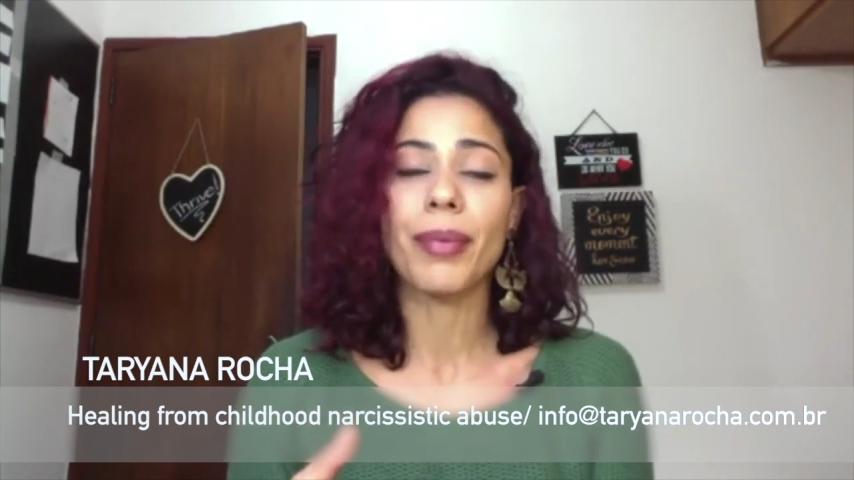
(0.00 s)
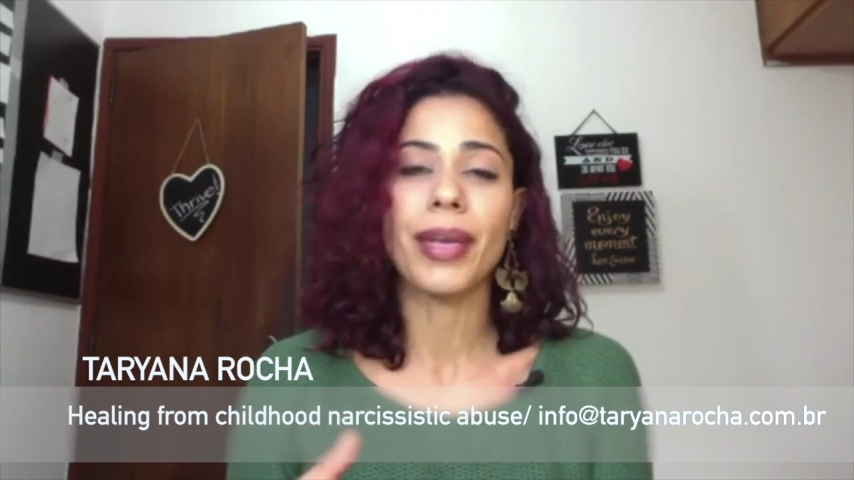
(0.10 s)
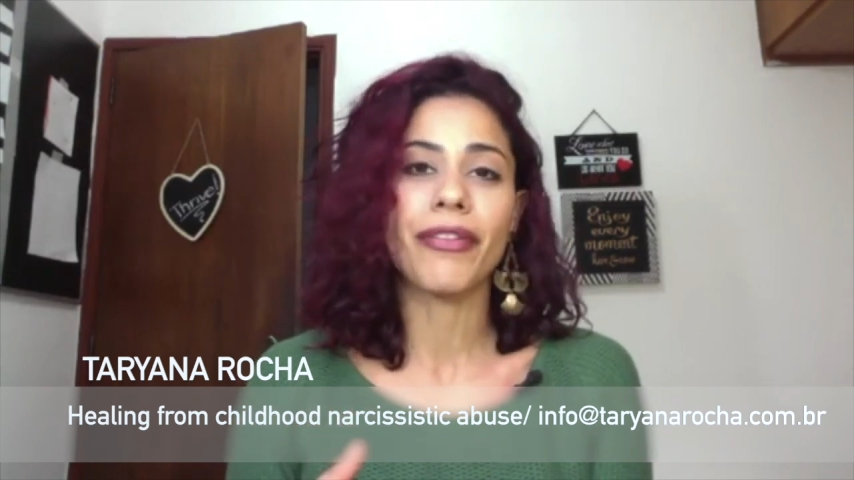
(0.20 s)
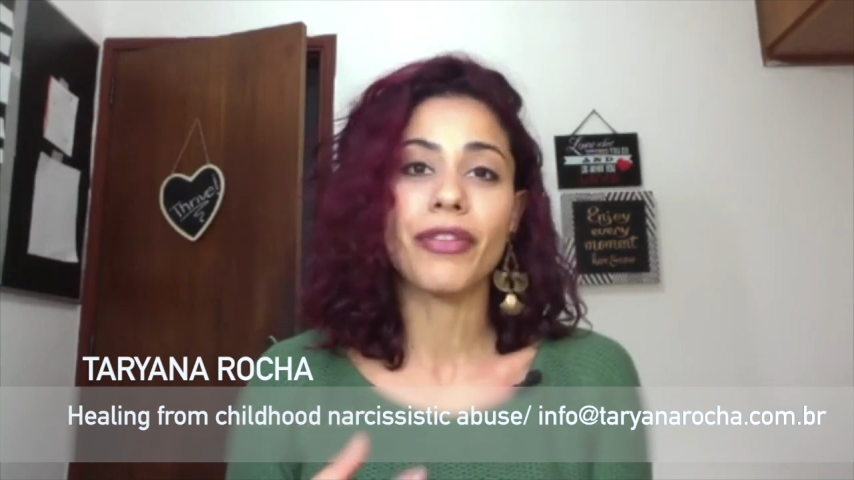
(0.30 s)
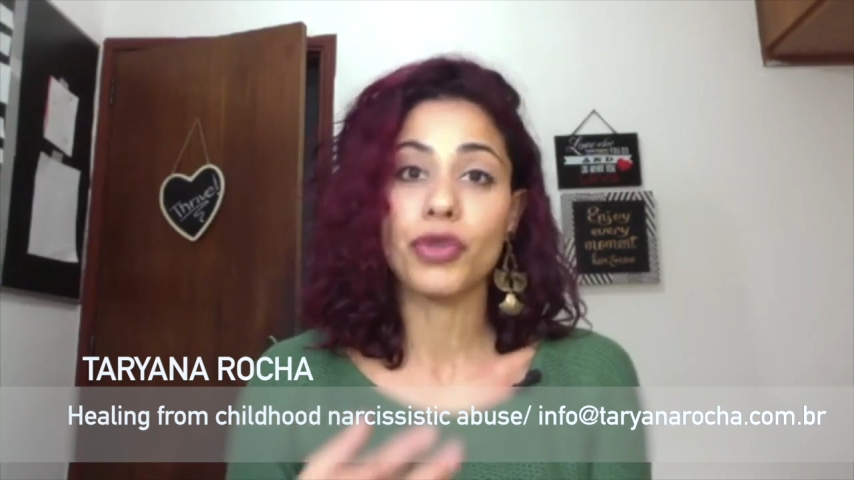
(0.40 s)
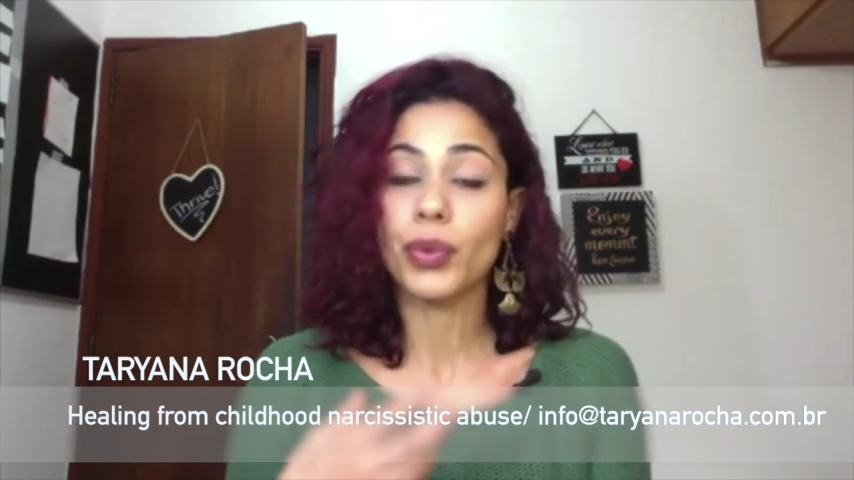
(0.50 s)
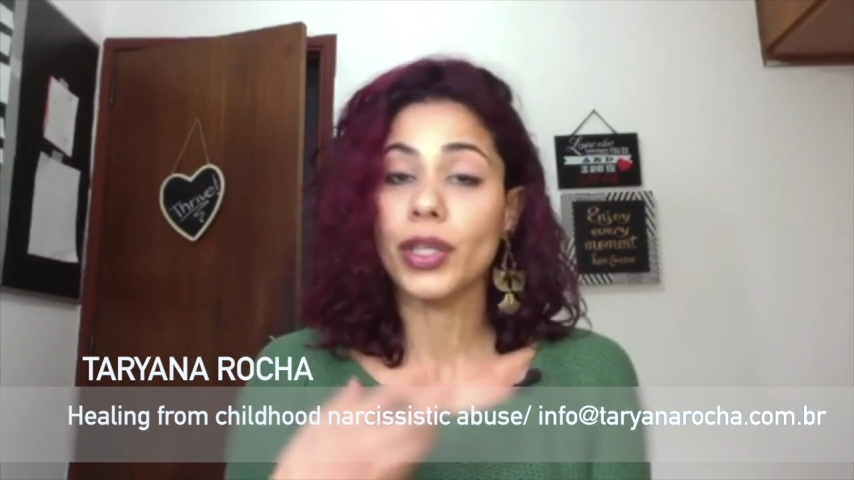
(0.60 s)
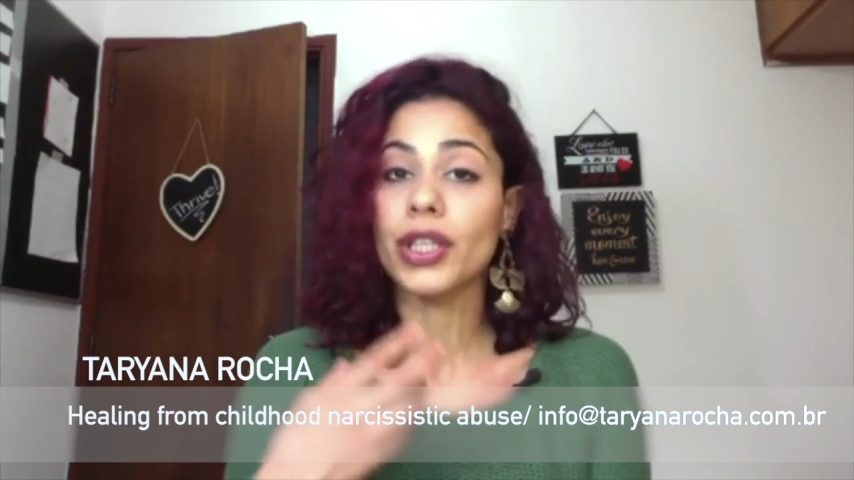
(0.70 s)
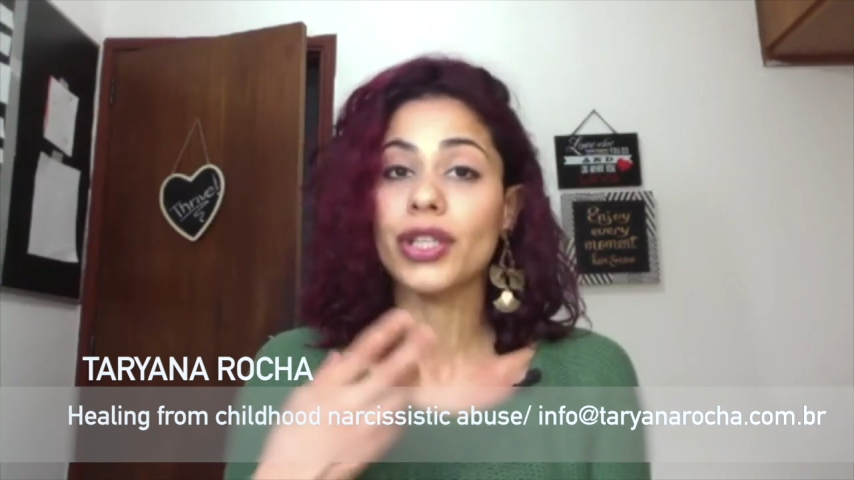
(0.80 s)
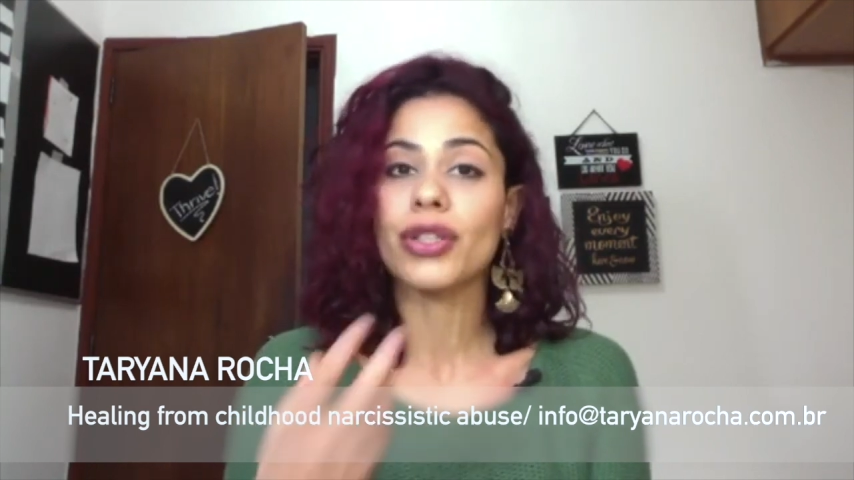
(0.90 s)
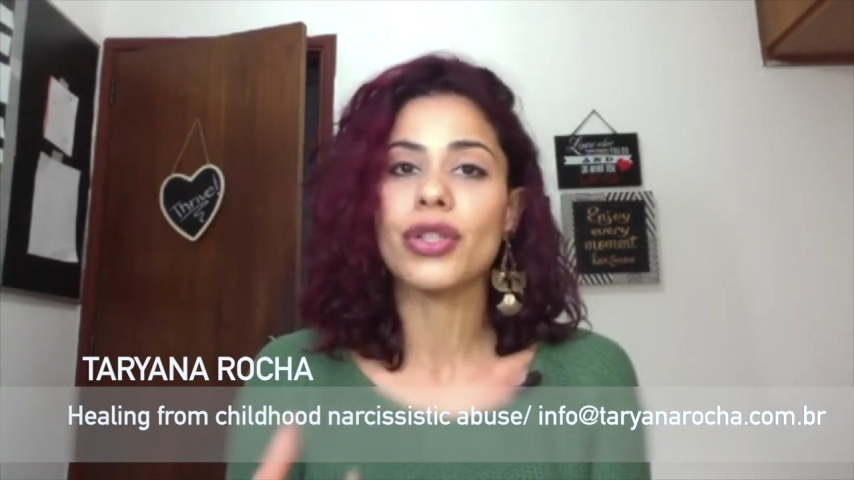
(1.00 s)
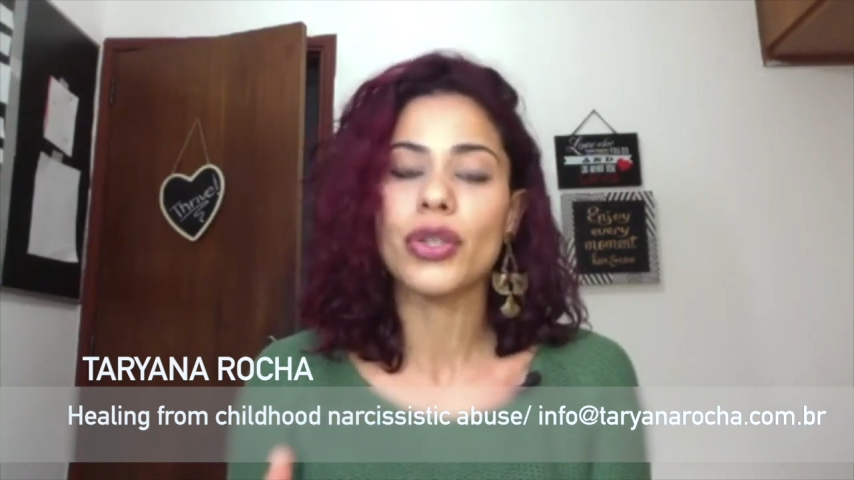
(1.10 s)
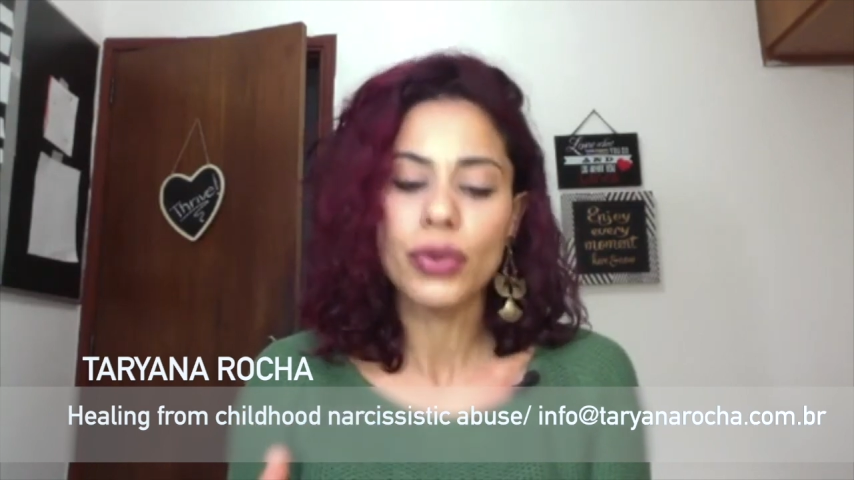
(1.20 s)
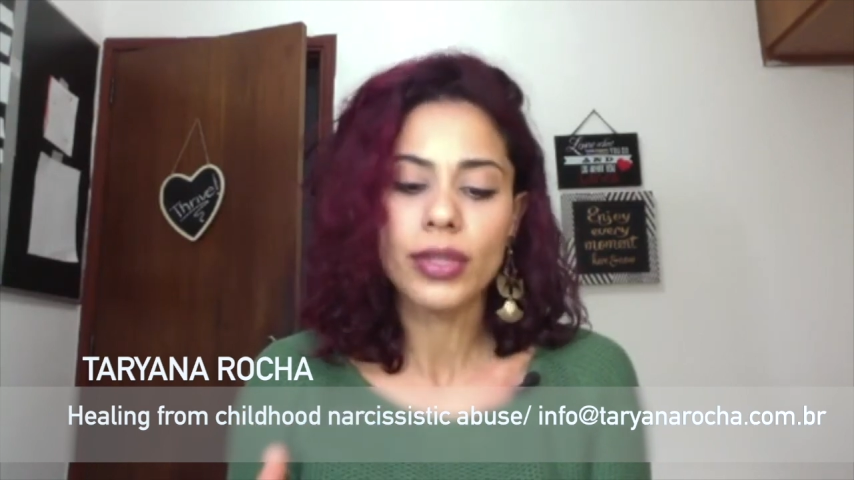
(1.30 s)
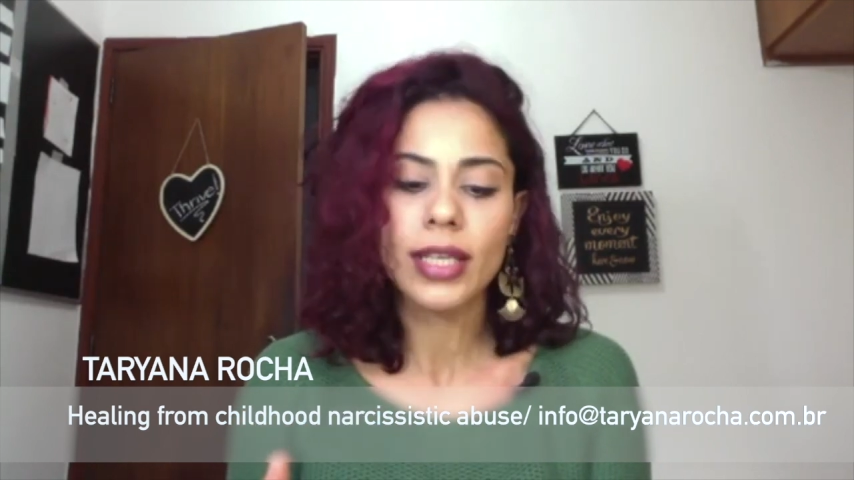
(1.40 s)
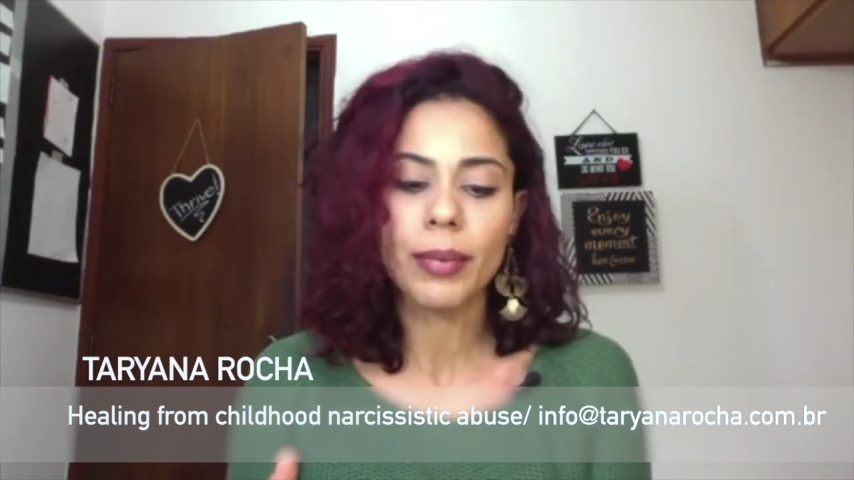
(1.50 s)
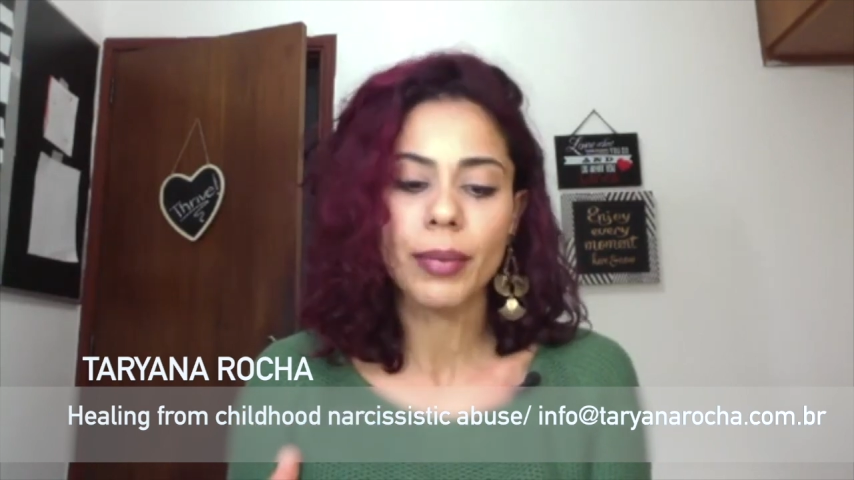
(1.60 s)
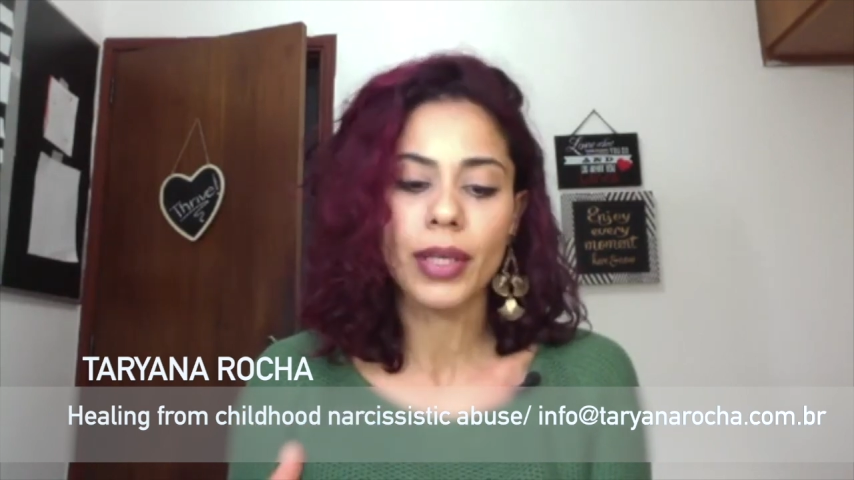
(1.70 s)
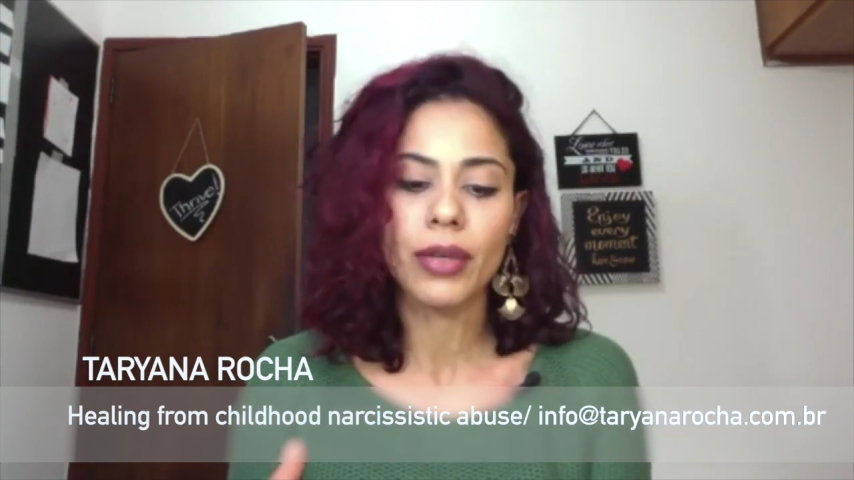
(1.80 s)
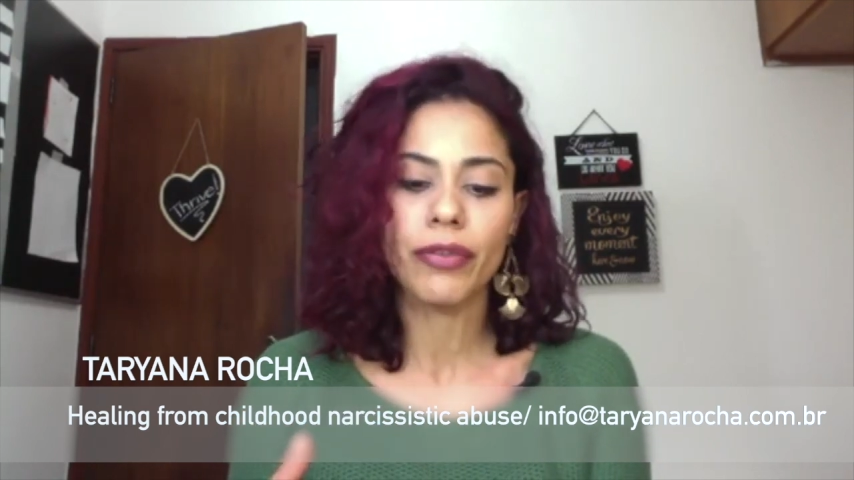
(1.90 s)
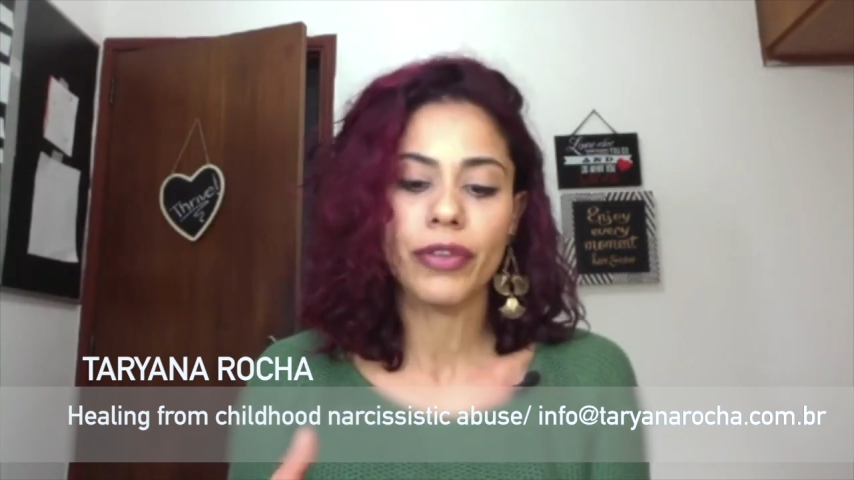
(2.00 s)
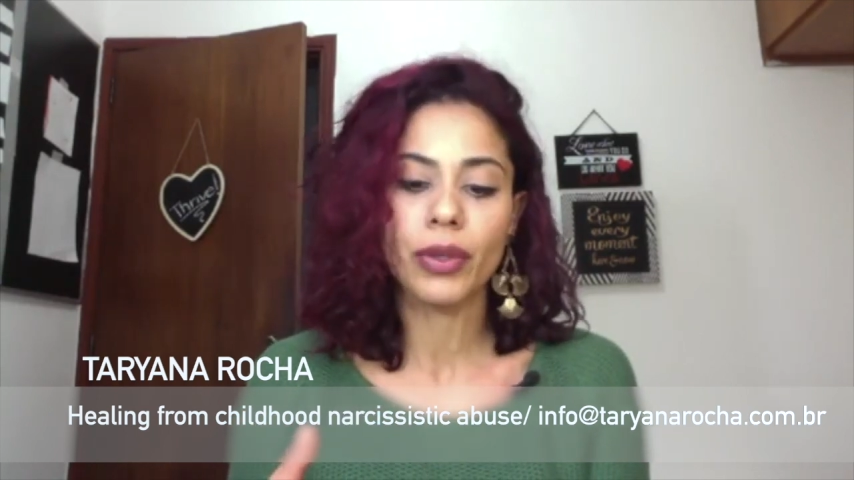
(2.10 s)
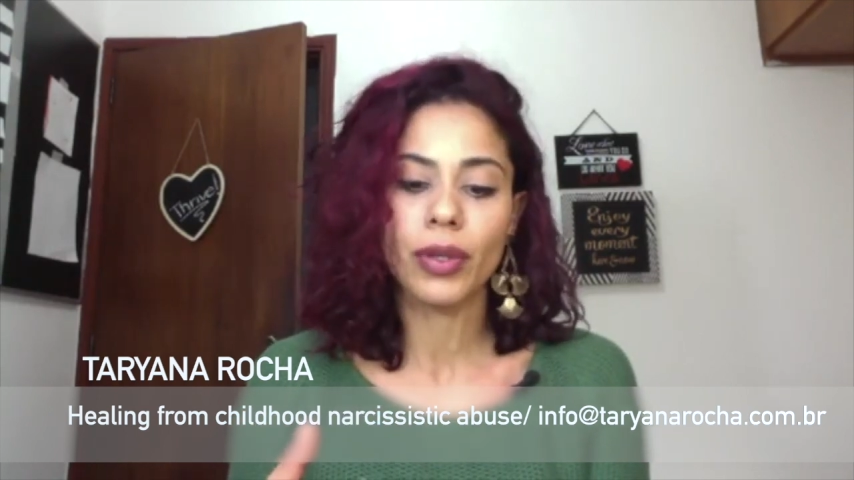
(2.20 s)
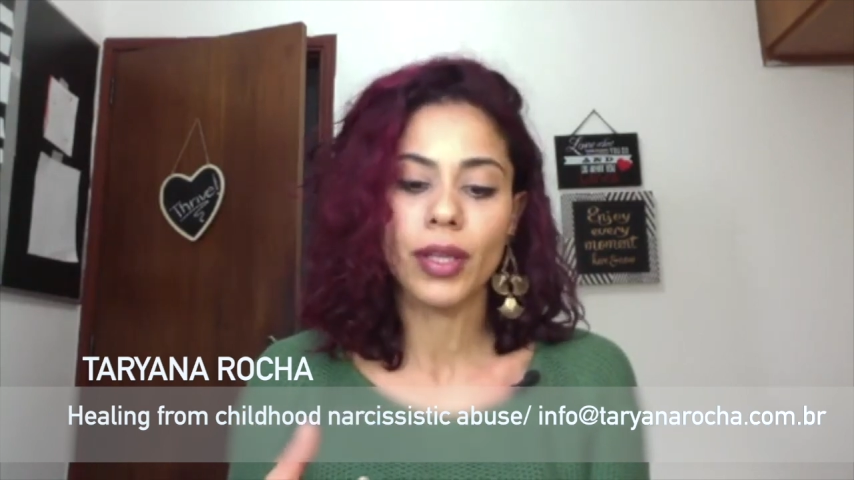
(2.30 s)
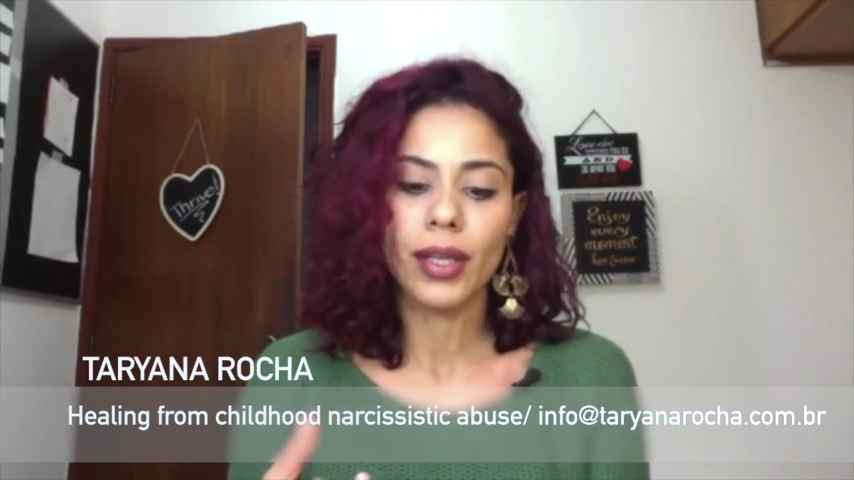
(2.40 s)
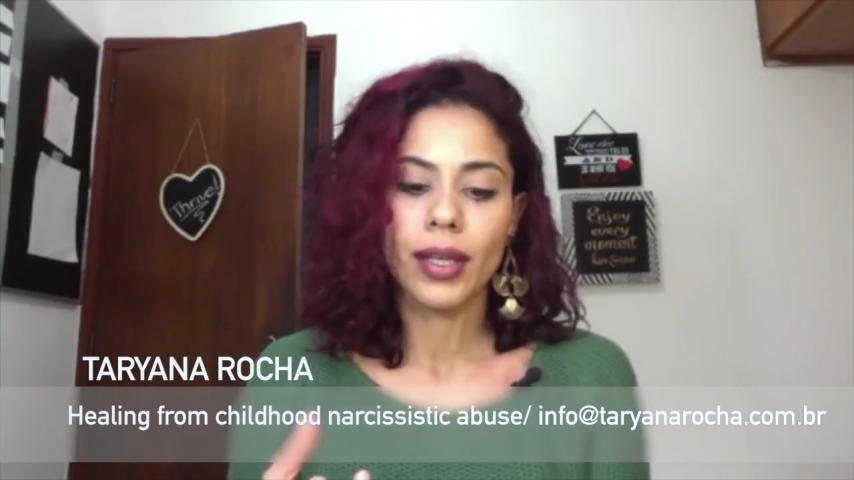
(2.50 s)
and it feels really good to use them, and you feel